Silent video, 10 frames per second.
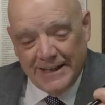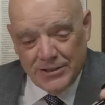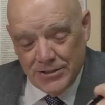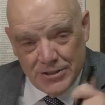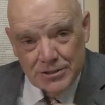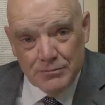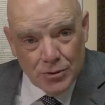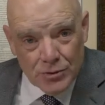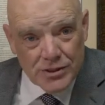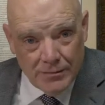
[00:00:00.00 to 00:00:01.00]
Actually, just
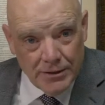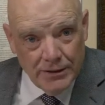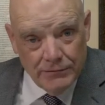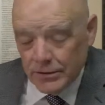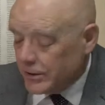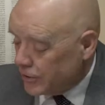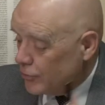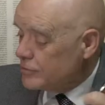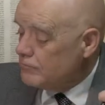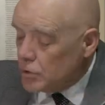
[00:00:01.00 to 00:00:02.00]
moose, I believe. Look at
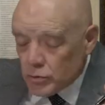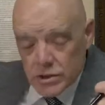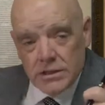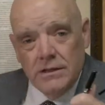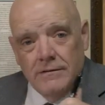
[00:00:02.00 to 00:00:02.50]
those moose.